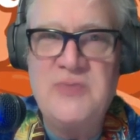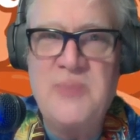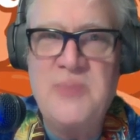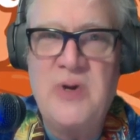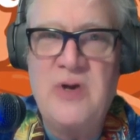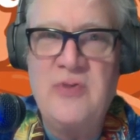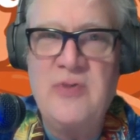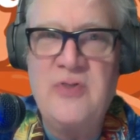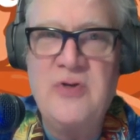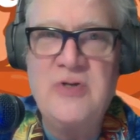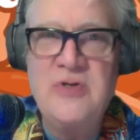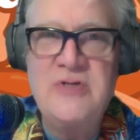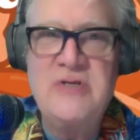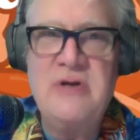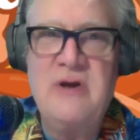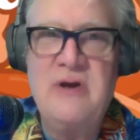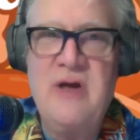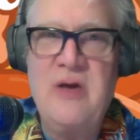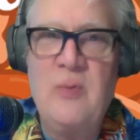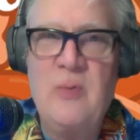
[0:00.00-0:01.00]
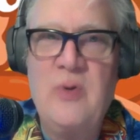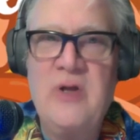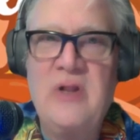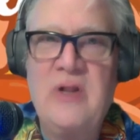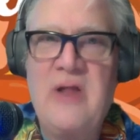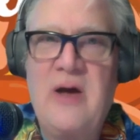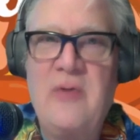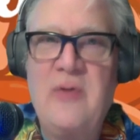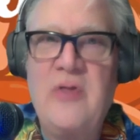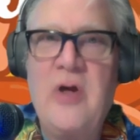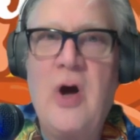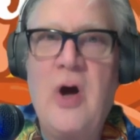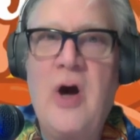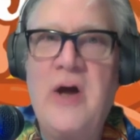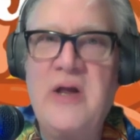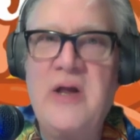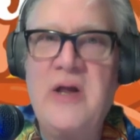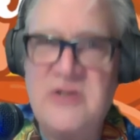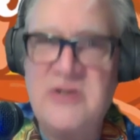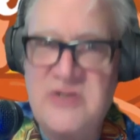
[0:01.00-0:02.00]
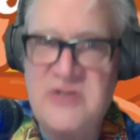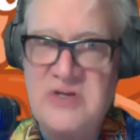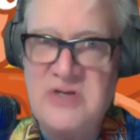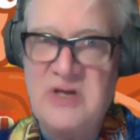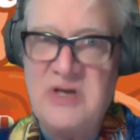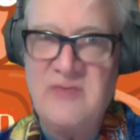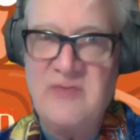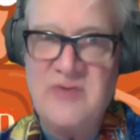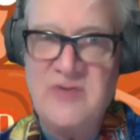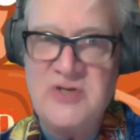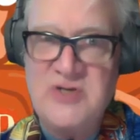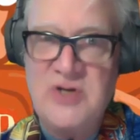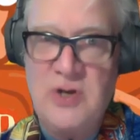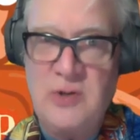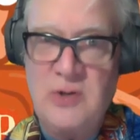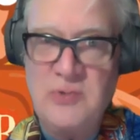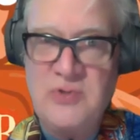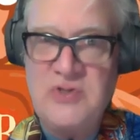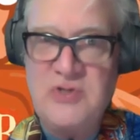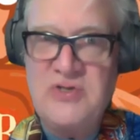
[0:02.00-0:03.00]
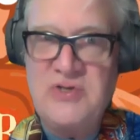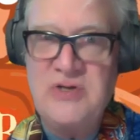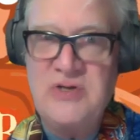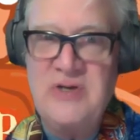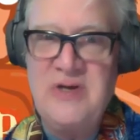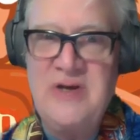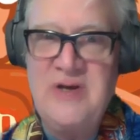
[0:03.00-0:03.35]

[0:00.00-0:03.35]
but on Thursday night we allow the audience to give us notes,